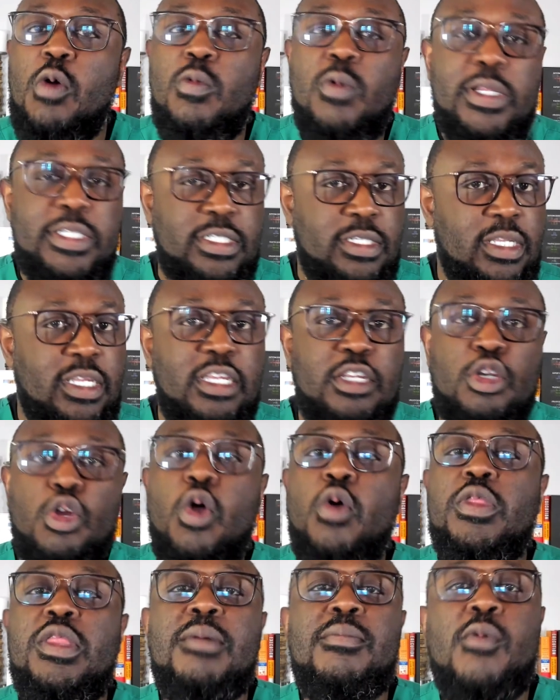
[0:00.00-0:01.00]

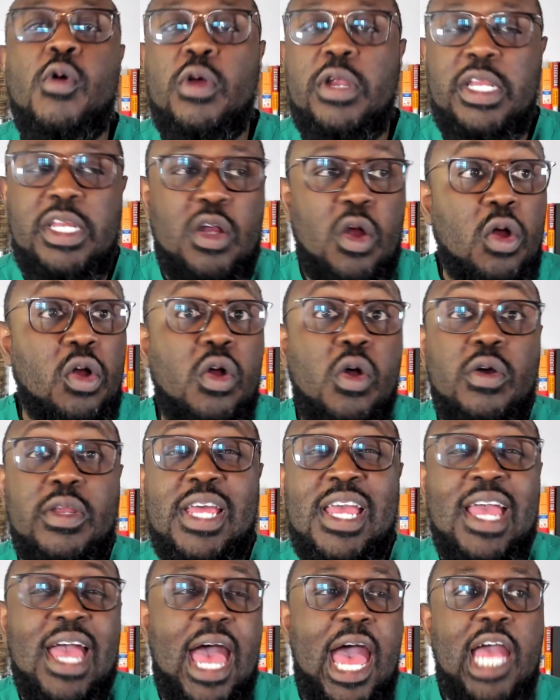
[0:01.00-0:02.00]
in the morning or
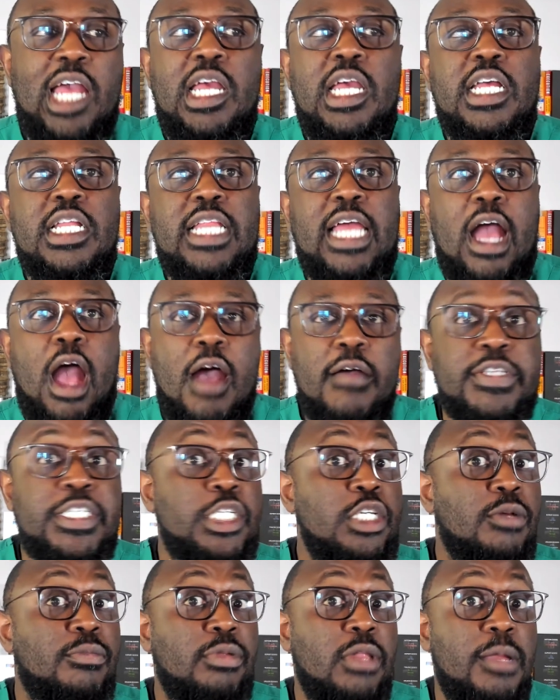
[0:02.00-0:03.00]
like obviously
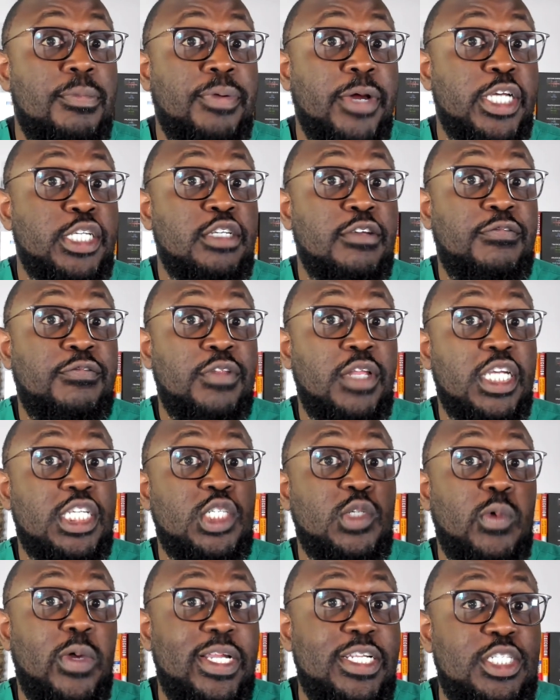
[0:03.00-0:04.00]
your blood pressure
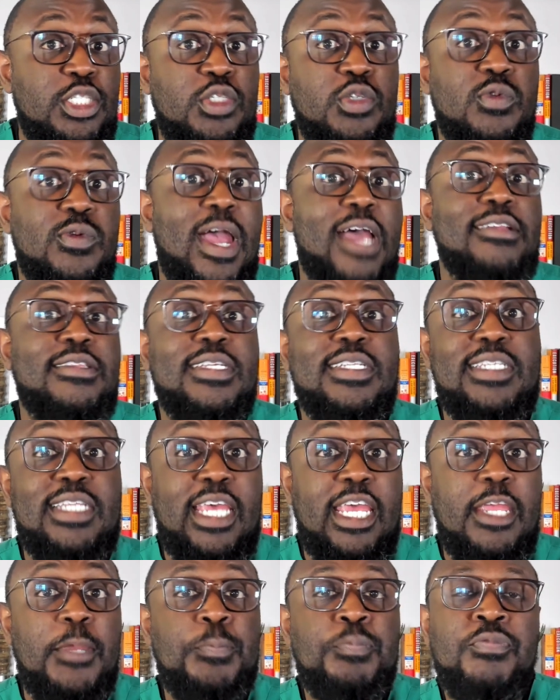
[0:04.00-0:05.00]
fluctuates throughout the
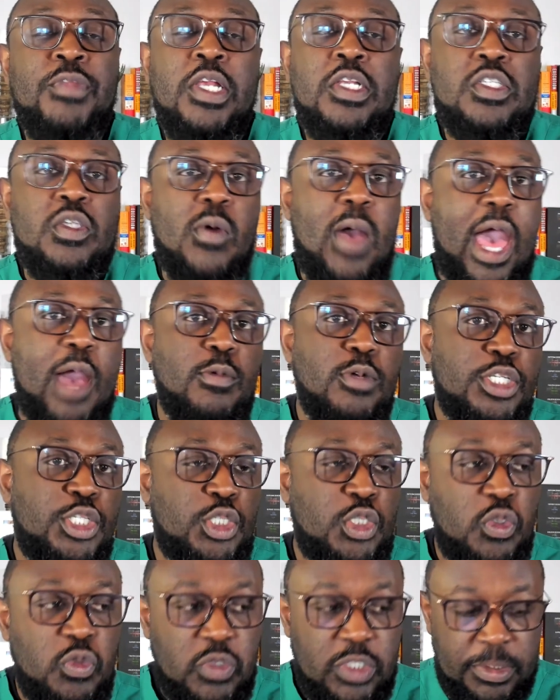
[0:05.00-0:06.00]
day, so I would
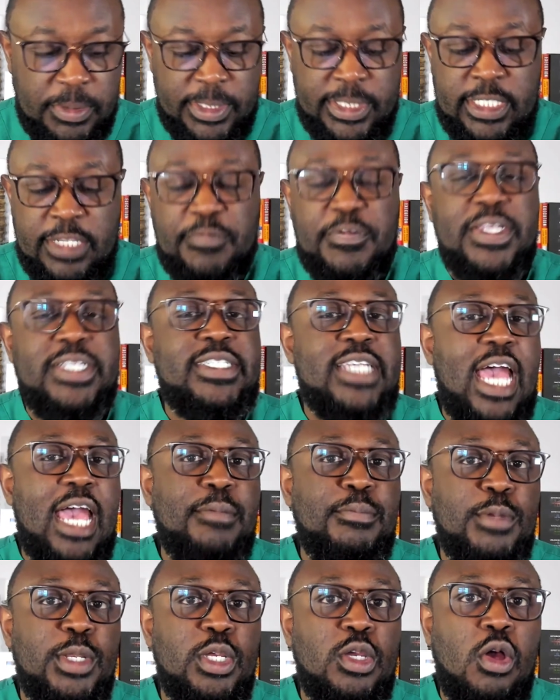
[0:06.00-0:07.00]
choose a specific
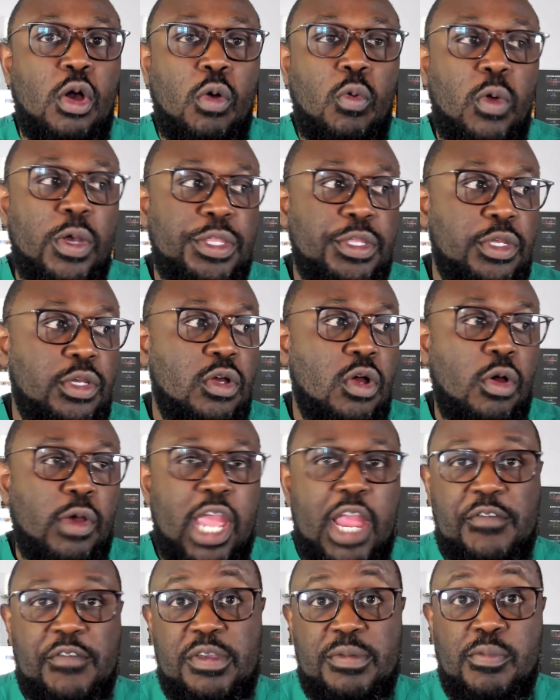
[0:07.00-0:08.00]
time to go, whether you go
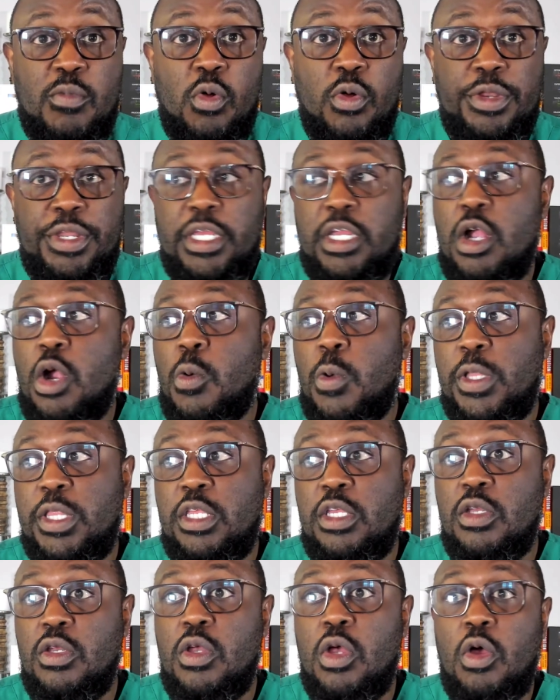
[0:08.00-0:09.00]
every morning or whether
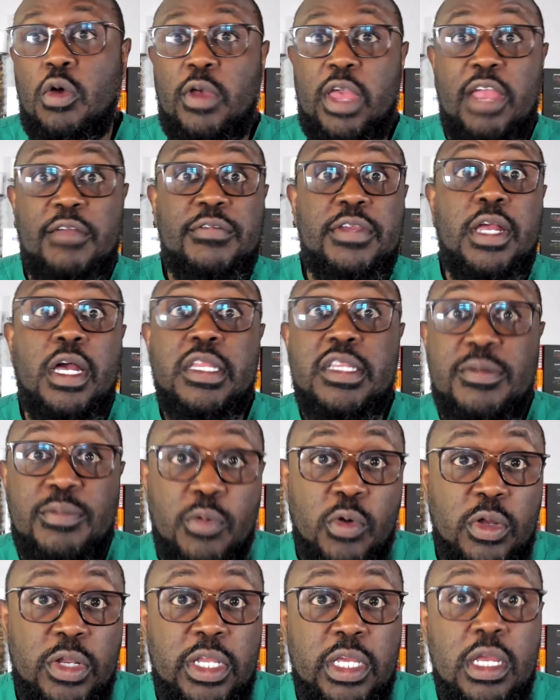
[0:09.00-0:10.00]
you go every other
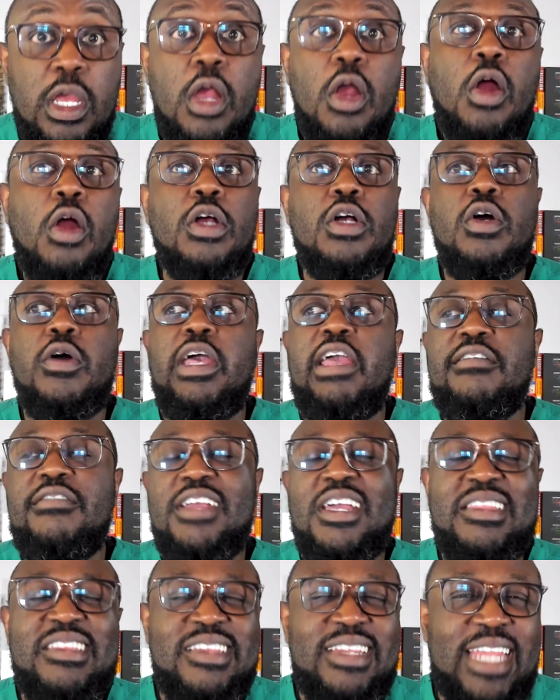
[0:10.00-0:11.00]
morning or go every
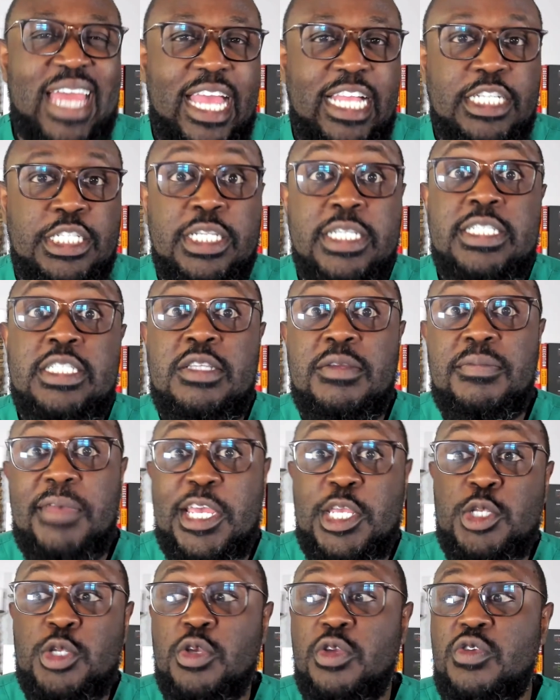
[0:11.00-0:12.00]
other night, just to make
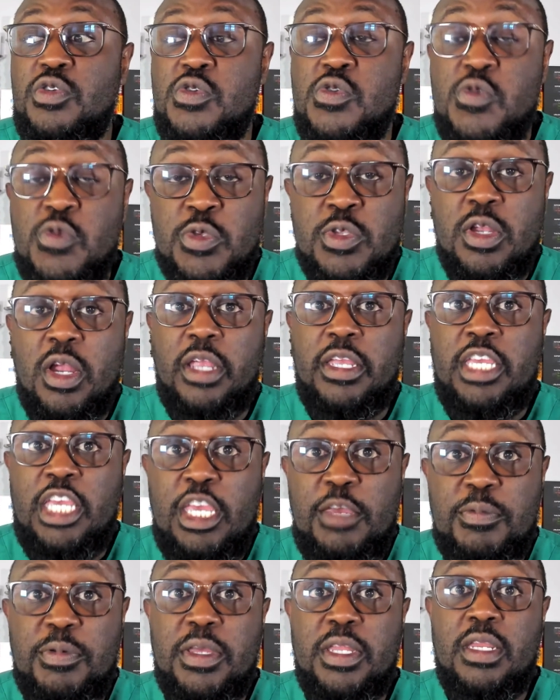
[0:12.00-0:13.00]
sure you start
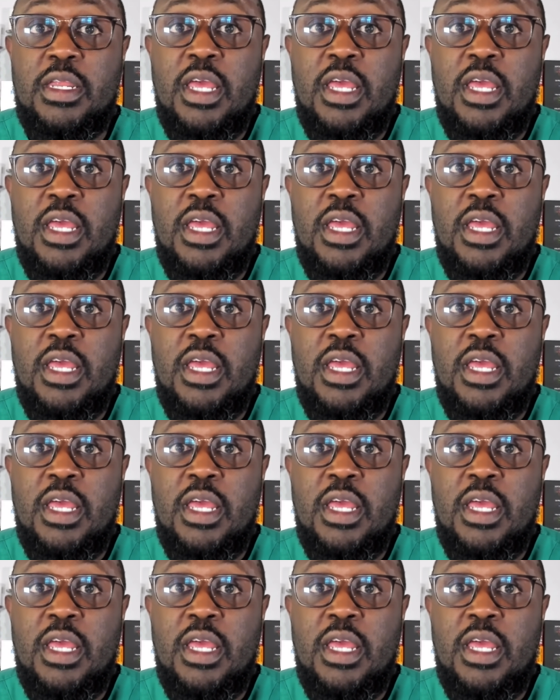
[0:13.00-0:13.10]
keeping